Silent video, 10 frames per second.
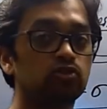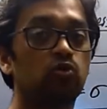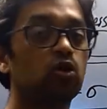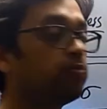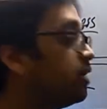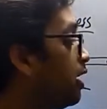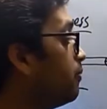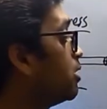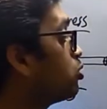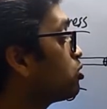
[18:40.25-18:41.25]
you won't be
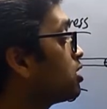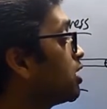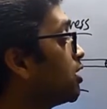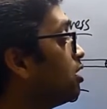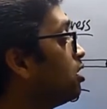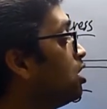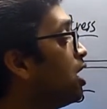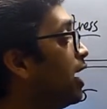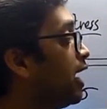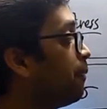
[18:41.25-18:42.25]
able to see
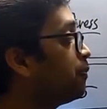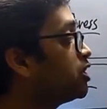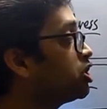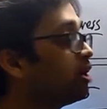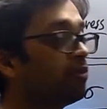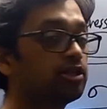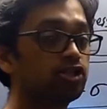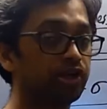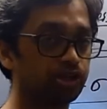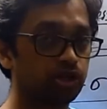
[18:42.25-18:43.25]
an appreciable
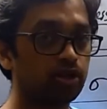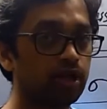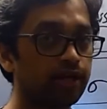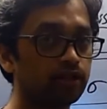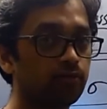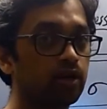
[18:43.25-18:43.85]
change in the length.